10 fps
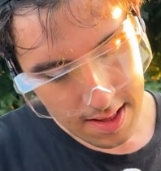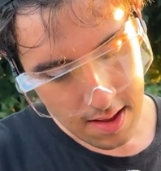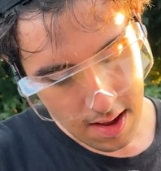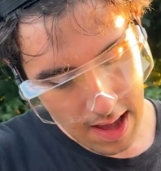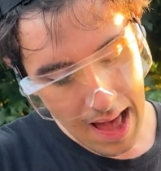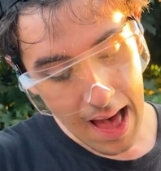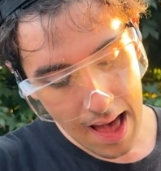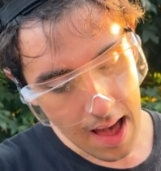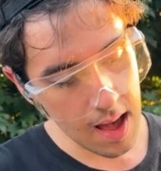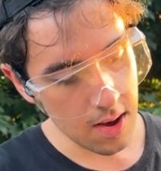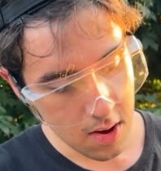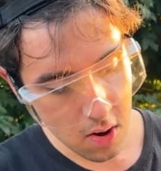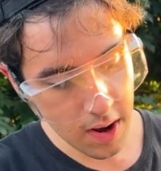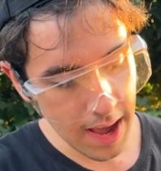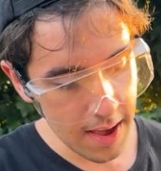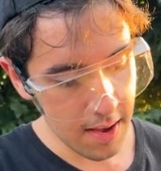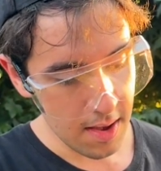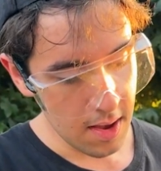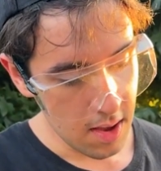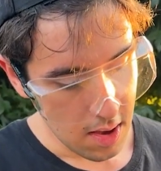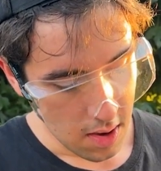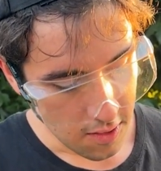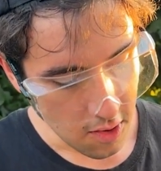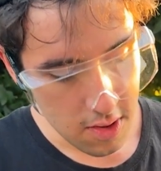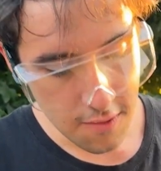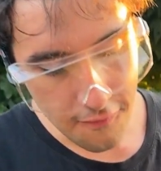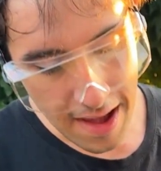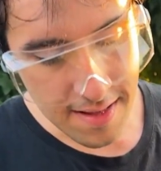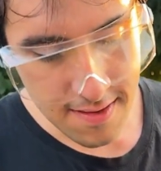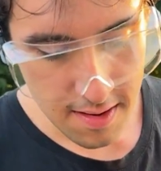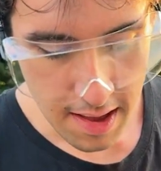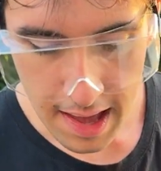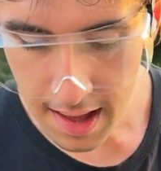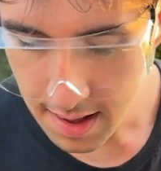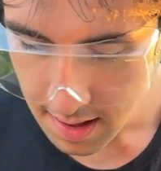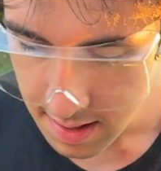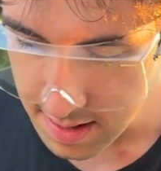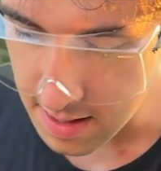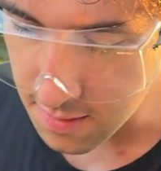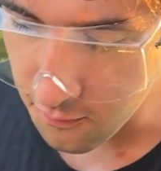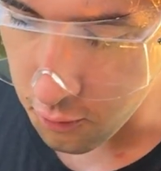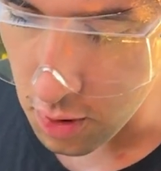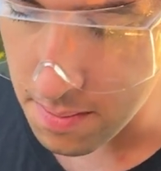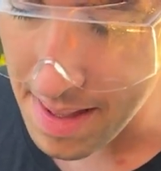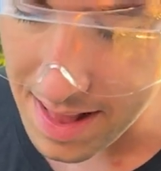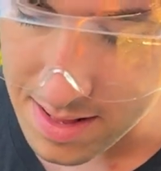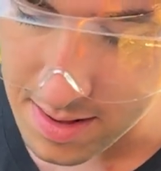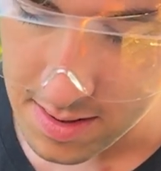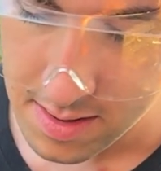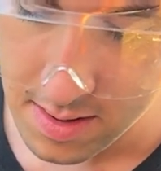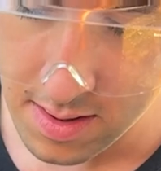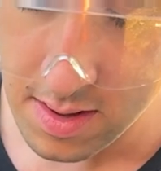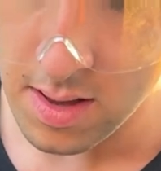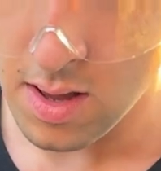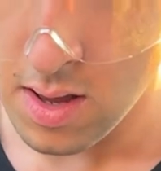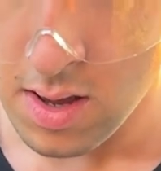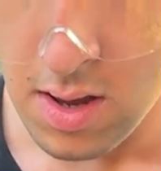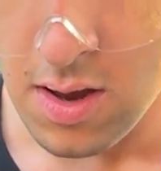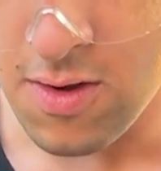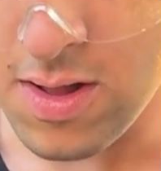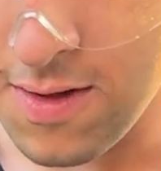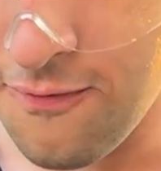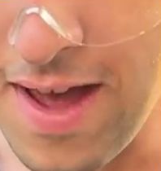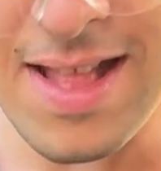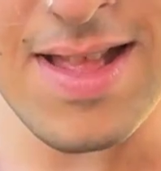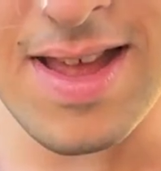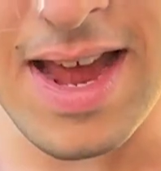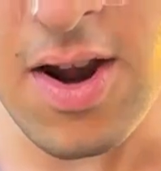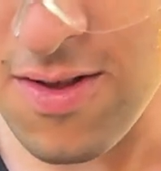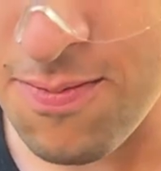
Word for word: And uh, ah, okay. So the fans did fully melt. So the fan cannot